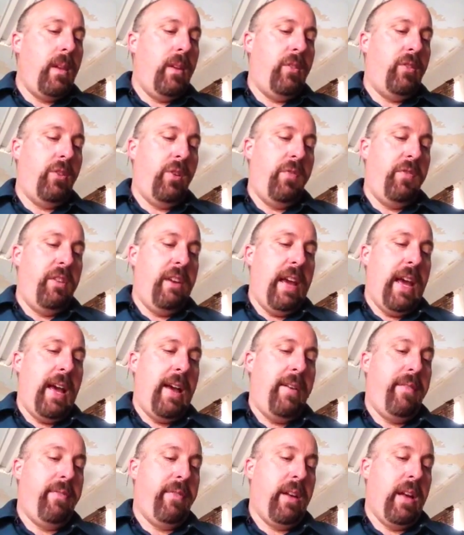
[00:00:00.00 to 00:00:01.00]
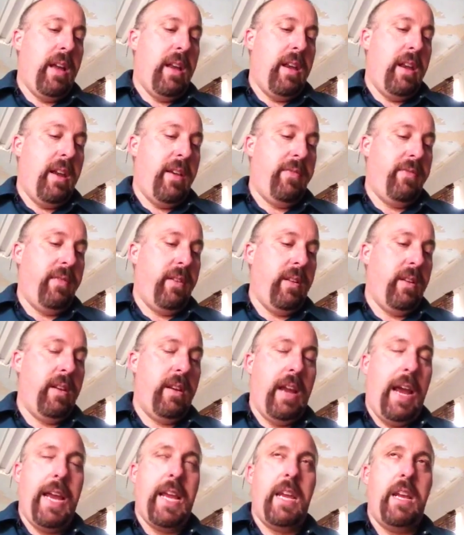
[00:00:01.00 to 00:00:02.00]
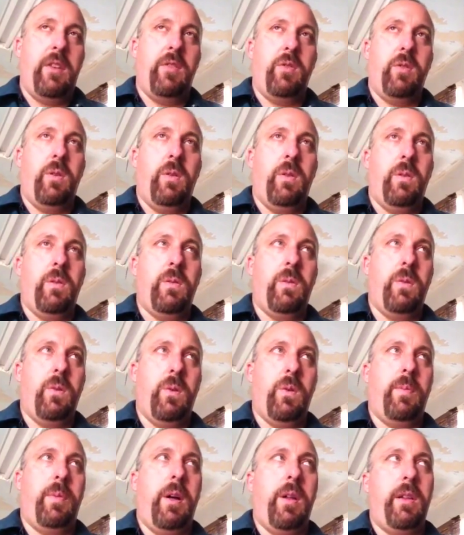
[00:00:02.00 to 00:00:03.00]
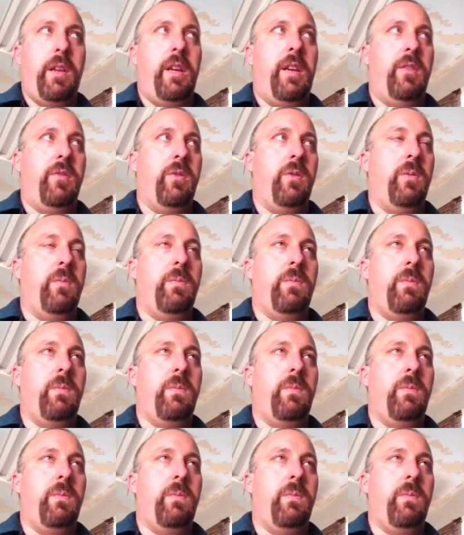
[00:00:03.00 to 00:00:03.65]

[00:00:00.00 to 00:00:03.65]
So if you have enough dihedral or polyhedral,